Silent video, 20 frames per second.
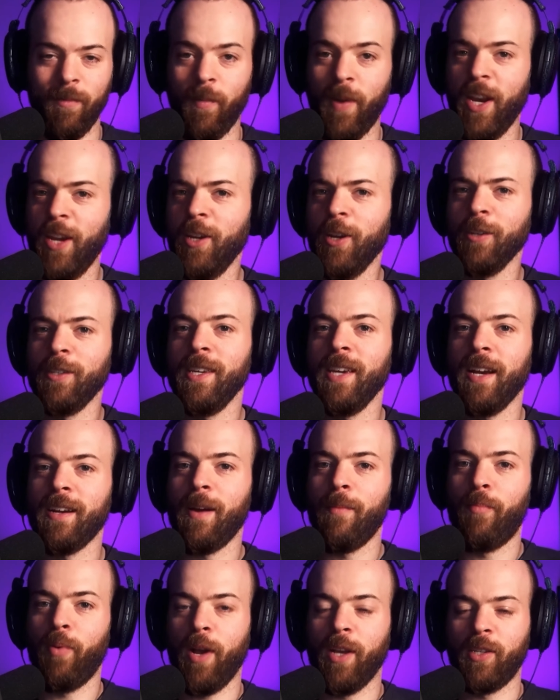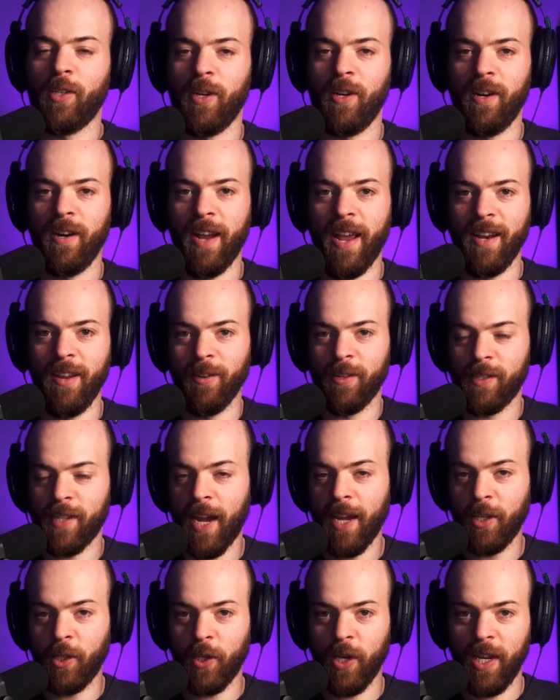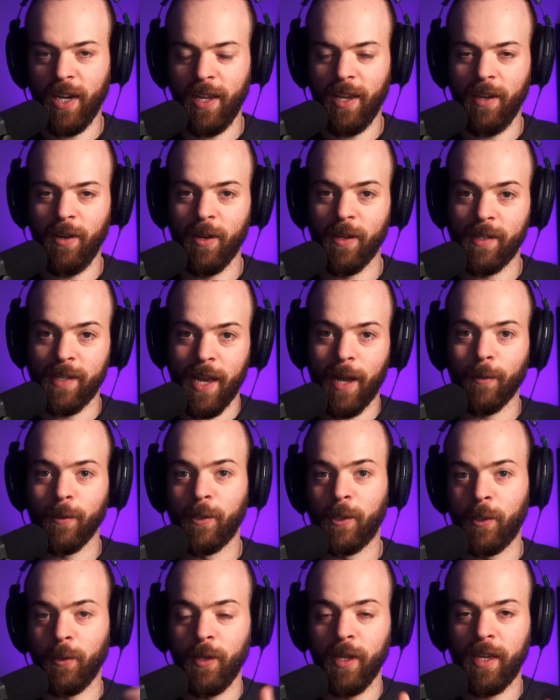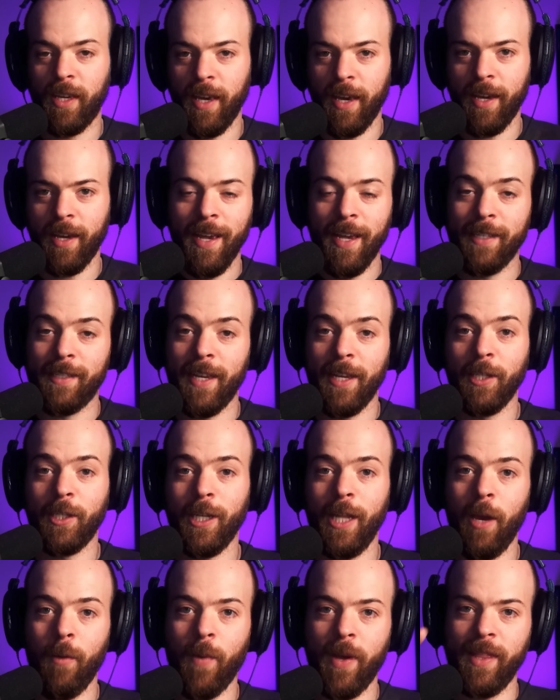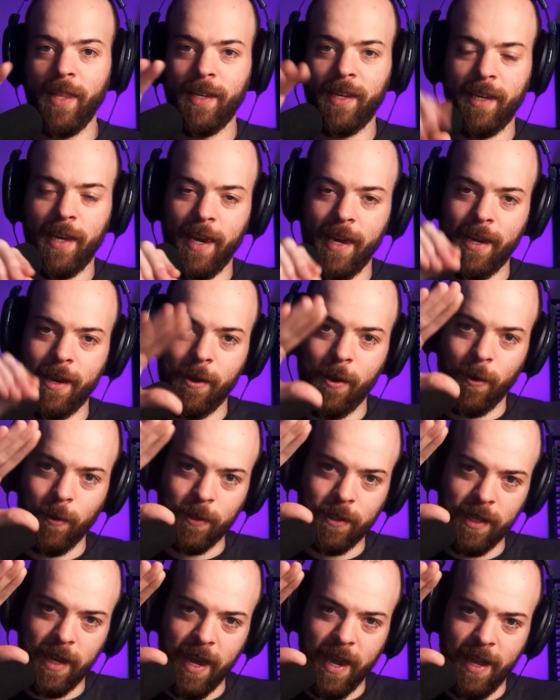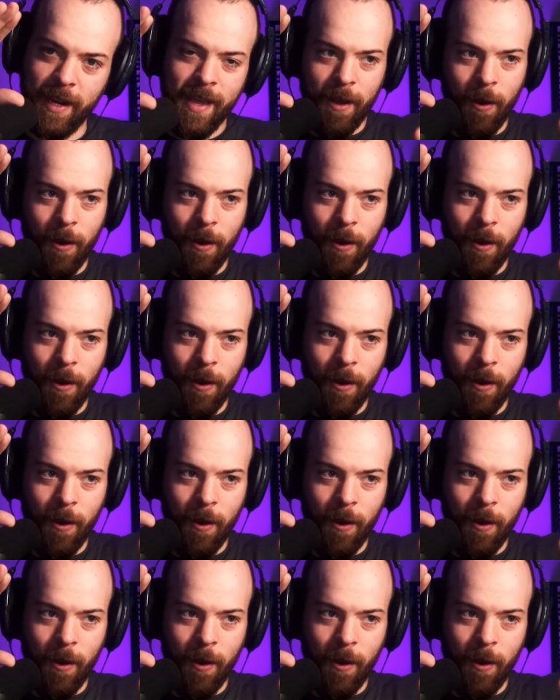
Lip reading: When you're using a compressor and you're sidechaining your sounds to the kick, essentially when the kick goes in,